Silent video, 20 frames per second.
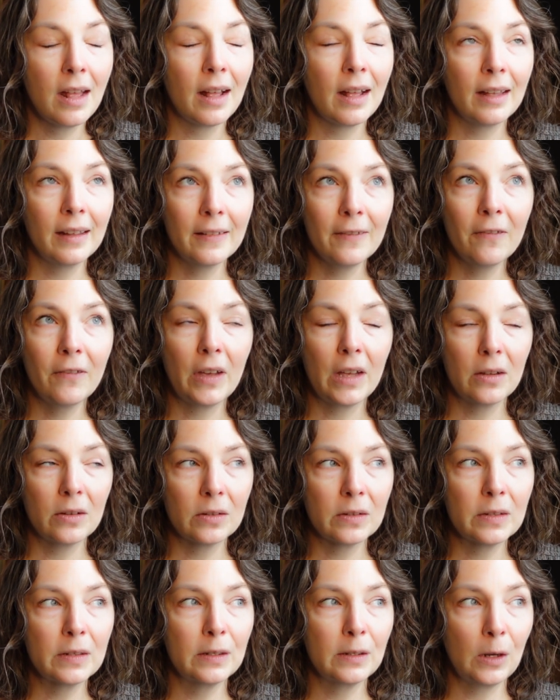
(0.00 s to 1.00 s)
I
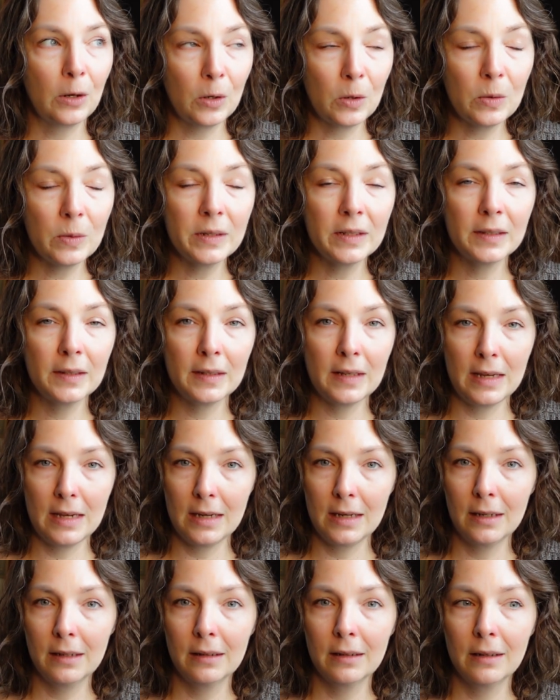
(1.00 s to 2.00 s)
felt so
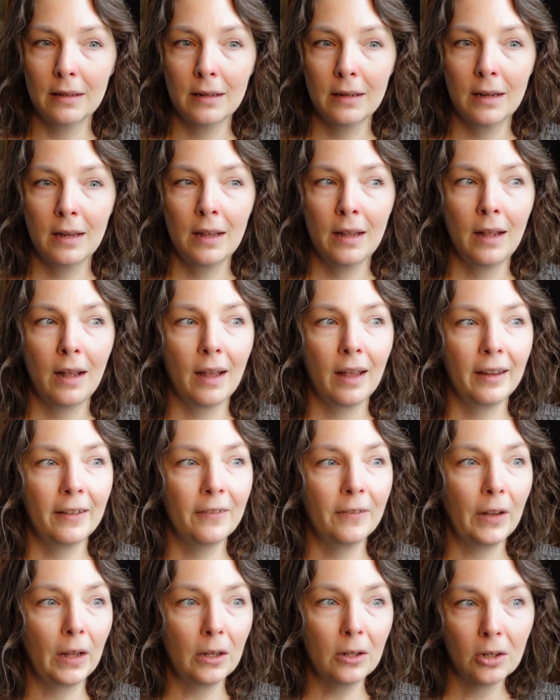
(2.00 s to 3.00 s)
seen, I
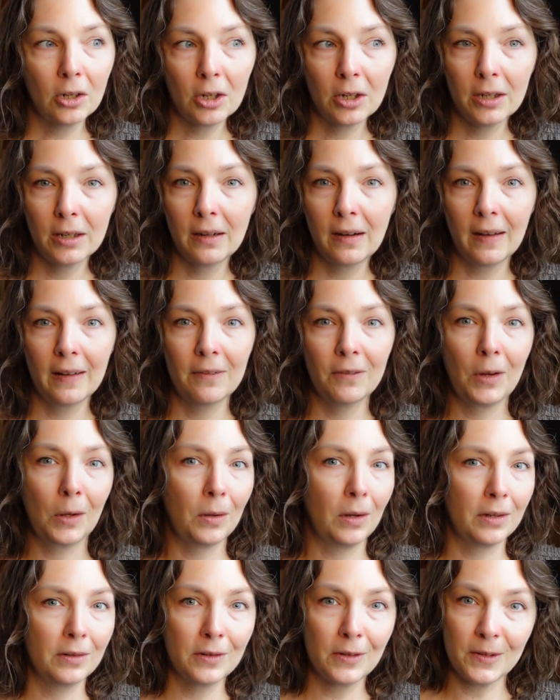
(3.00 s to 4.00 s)
felt heard, I
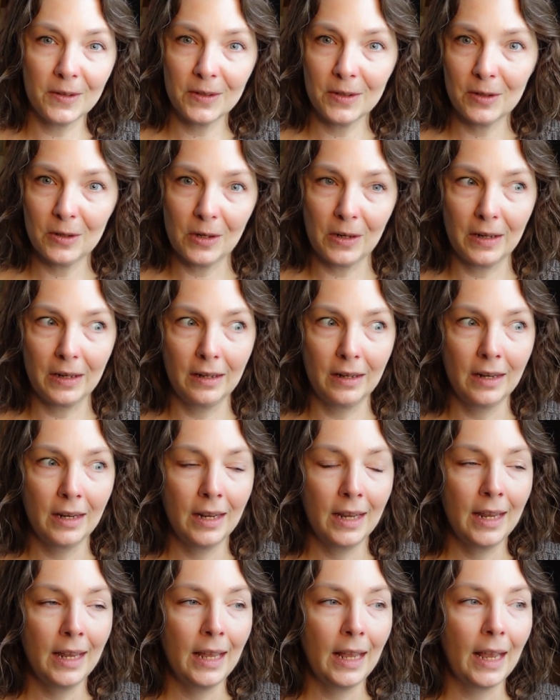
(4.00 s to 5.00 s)
felt understood,
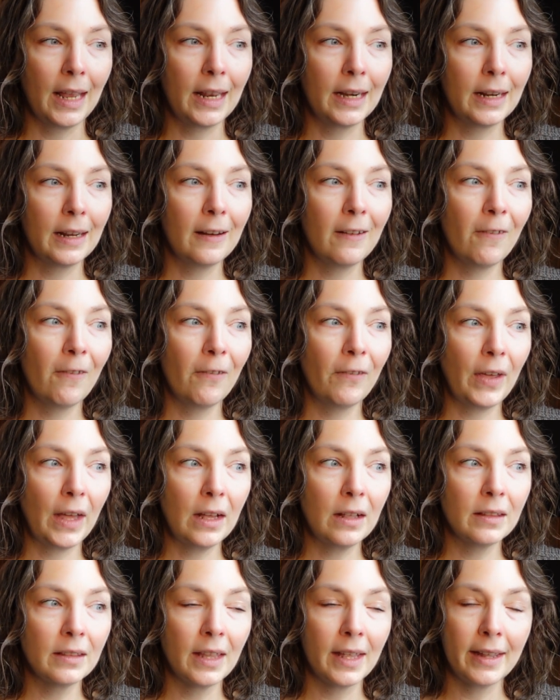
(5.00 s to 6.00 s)
and I
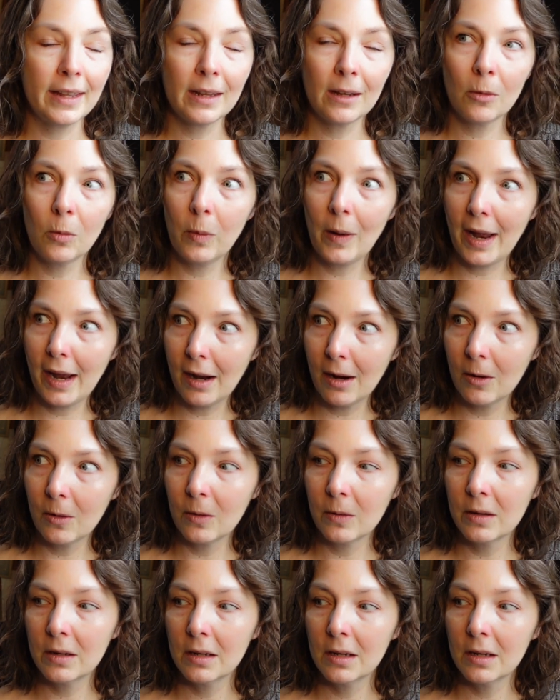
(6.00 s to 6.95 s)
felt like, wow,